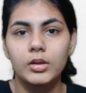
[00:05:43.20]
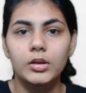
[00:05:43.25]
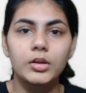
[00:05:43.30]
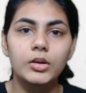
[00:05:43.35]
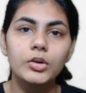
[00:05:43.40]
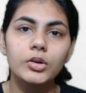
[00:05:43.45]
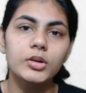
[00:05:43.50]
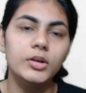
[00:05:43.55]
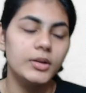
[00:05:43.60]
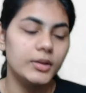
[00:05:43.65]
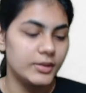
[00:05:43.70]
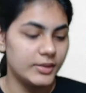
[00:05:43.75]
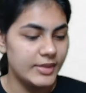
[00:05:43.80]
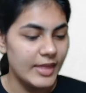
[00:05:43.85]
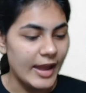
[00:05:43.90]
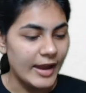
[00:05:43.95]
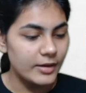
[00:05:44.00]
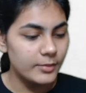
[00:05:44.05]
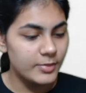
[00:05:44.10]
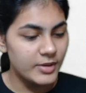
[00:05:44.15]
Cool.
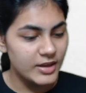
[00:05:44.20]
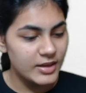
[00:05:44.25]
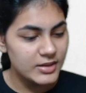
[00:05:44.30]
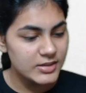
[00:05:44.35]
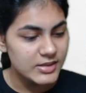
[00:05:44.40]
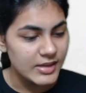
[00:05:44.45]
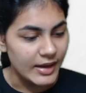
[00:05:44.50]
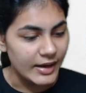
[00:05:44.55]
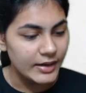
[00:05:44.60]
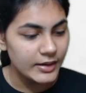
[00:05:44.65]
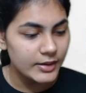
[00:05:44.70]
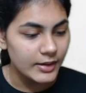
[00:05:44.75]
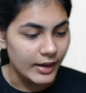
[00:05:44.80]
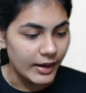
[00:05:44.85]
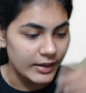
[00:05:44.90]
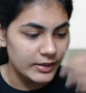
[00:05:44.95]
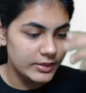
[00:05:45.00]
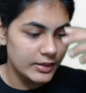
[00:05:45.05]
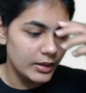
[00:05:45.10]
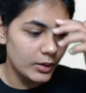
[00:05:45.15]
That being said,
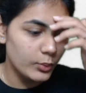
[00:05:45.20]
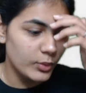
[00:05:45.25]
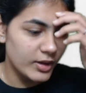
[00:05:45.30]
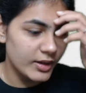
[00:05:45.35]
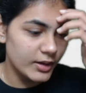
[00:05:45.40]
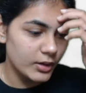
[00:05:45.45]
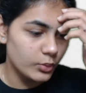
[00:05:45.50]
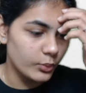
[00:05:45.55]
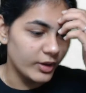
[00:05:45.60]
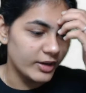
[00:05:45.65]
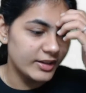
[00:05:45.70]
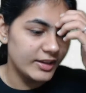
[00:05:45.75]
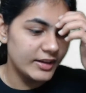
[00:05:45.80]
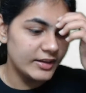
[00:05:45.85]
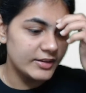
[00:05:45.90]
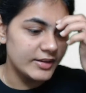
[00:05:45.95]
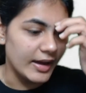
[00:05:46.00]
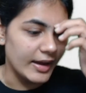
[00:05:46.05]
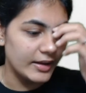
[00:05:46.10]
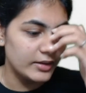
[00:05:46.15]
I think we can quickly
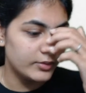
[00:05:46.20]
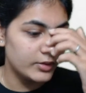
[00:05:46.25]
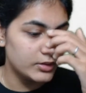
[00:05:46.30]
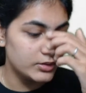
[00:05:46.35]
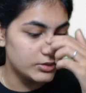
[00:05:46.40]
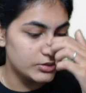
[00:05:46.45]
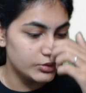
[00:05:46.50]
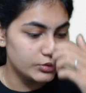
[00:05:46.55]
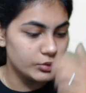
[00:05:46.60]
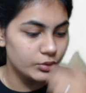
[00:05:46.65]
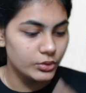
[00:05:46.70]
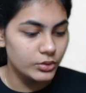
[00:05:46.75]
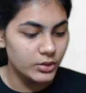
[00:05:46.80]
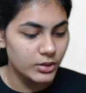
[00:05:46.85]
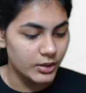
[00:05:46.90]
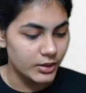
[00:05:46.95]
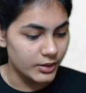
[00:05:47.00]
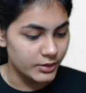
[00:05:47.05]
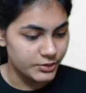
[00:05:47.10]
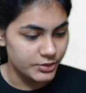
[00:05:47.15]
dive into
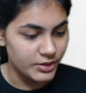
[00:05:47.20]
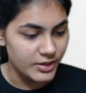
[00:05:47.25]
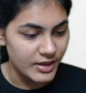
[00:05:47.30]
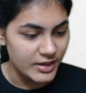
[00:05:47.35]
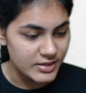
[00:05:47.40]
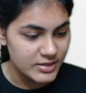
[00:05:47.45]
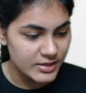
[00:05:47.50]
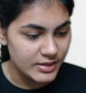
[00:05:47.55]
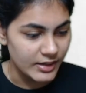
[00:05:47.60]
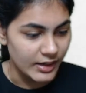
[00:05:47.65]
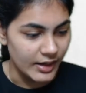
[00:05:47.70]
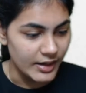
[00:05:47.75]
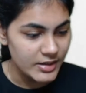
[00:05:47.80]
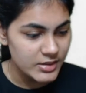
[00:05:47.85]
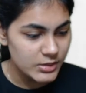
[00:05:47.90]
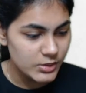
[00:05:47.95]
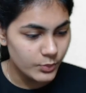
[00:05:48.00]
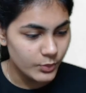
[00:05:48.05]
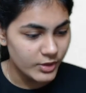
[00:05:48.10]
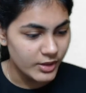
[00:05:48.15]
today's
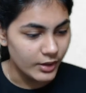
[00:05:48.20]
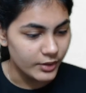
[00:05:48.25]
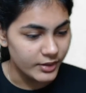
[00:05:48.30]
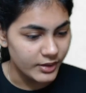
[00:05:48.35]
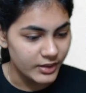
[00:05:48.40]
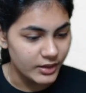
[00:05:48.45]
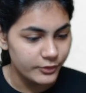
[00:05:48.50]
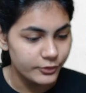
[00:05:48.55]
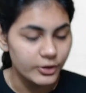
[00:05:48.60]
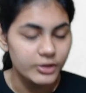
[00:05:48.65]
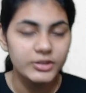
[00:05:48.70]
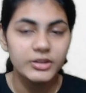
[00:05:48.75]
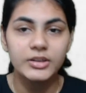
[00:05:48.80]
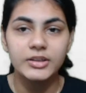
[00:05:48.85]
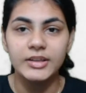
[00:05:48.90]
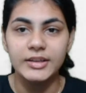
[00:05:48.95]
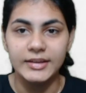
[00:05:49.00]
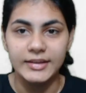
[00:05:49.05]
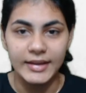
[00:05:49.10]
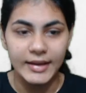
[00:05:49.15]
class without any further
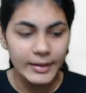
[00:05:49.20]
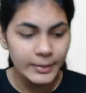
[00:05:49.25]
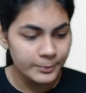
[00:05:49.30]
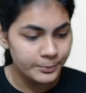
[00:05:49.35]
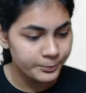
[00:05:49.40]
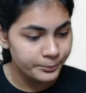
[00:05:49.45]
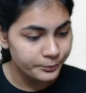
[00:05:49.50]
delay.